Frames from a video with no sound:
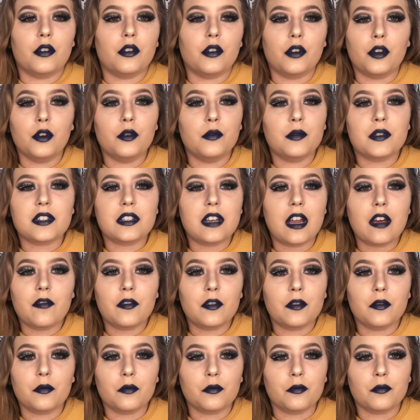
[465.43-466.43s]
who was
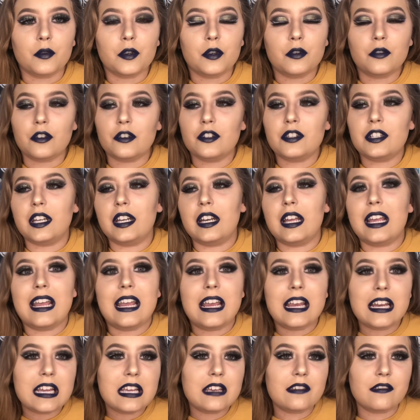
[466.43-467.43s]
never rude or did
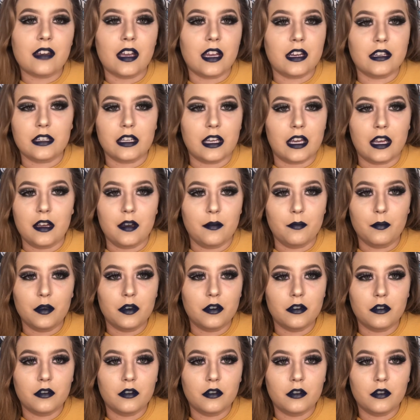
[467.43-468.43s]
anything to him,
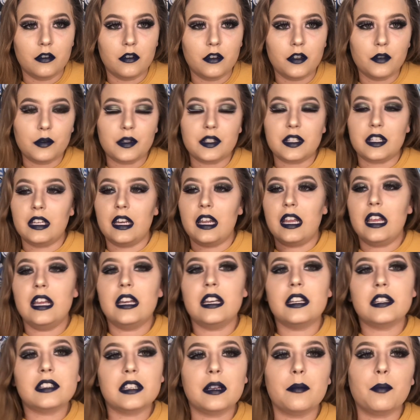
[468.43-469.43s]
who was an
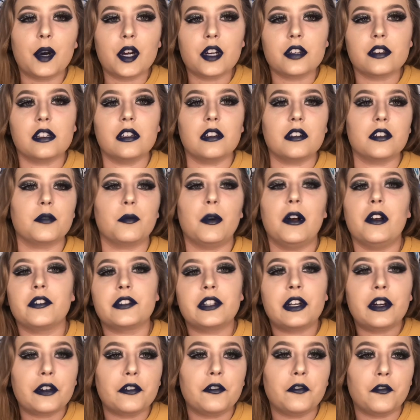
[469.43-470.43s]
innocent person, as well
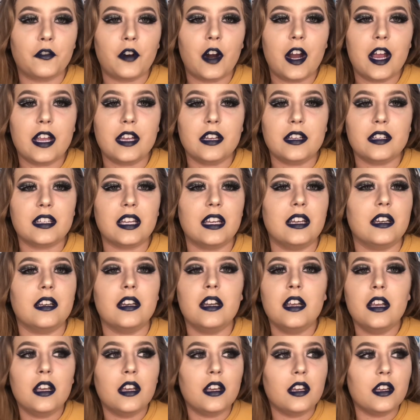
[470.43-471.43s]
as her friends
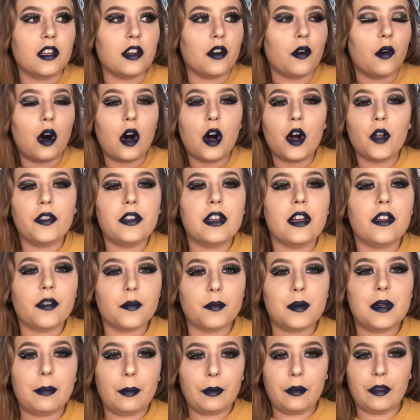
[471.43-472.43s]
and, you know, all the
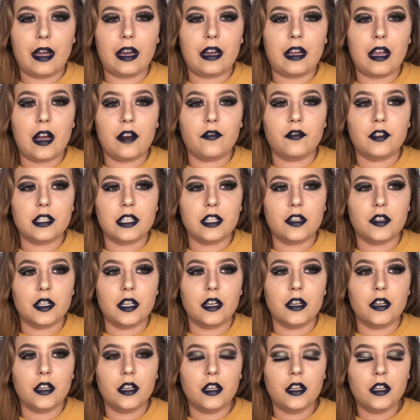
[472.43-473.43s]
other people in that
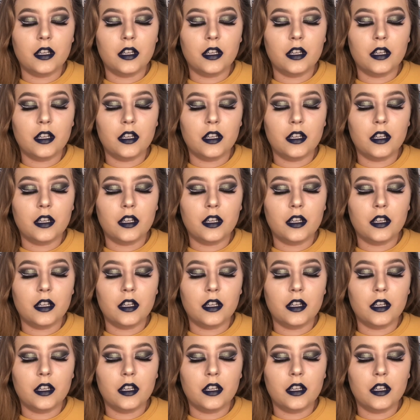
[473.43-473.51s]
cafeteria.